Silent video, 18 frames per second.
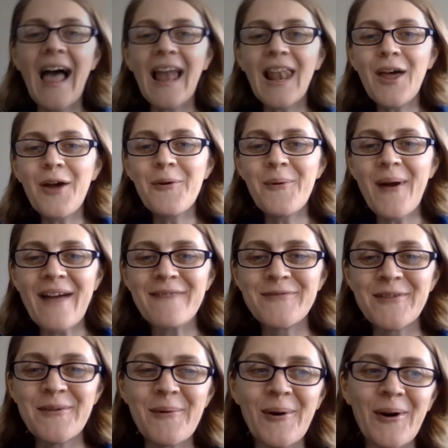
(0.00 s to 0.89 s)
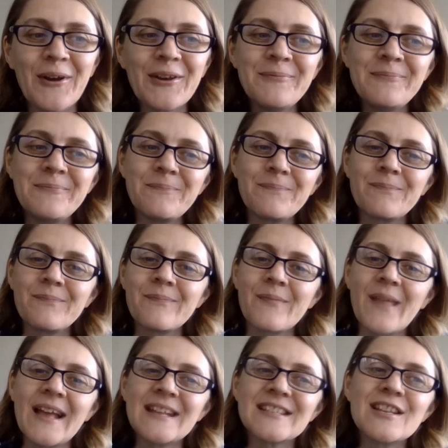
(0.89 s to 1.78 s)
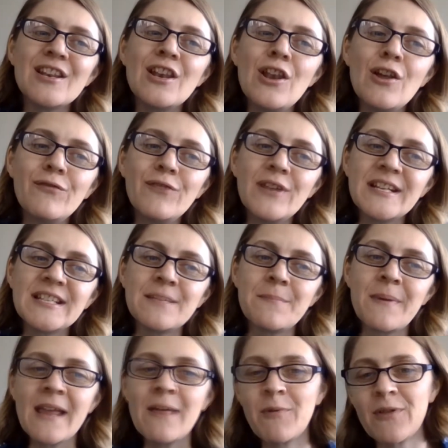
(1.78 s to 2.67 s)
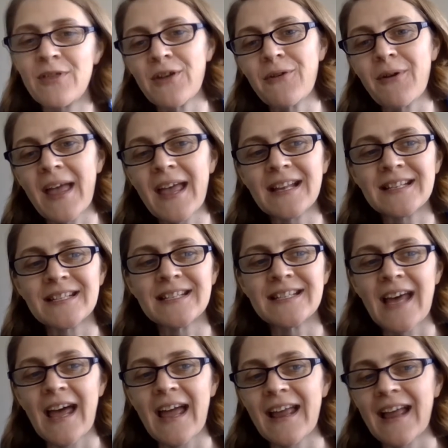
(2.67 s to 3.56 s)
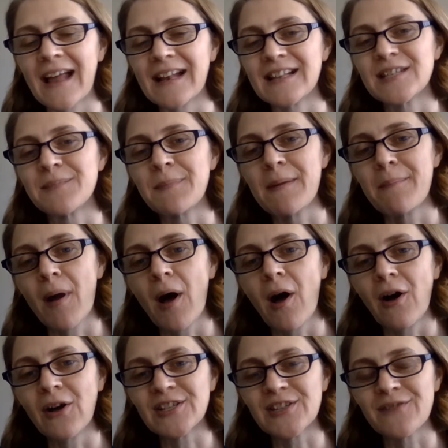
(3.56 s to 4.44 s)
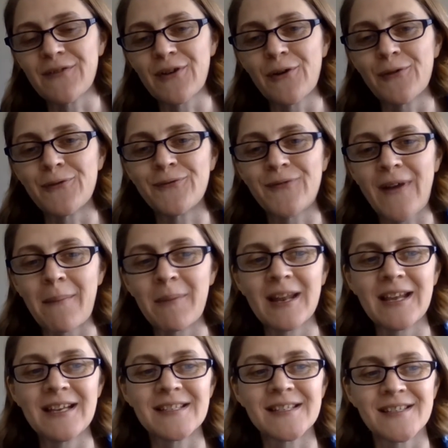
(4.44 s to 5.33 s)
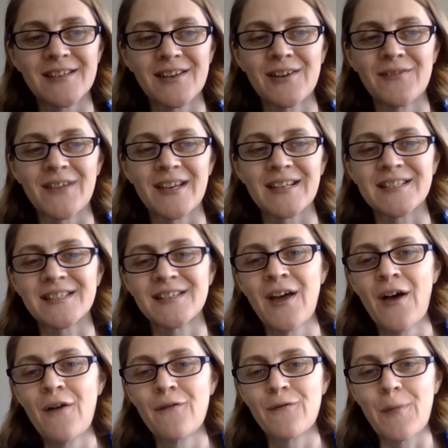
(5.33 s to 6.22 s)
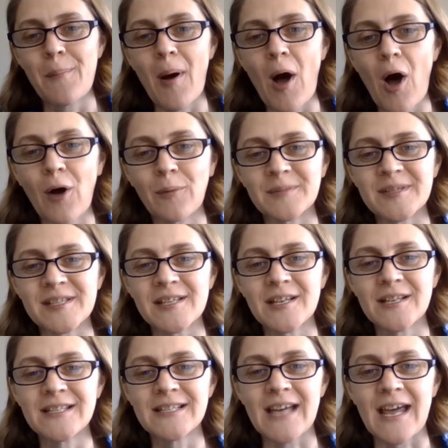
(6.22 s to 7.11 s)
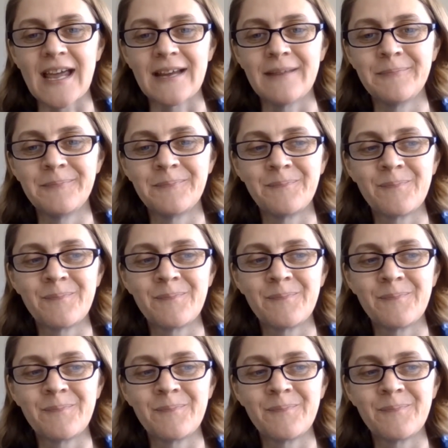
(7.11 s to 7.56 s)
Hello, everyone. It's lovely to be with you here today and to be part of your family service for Palm Sunday.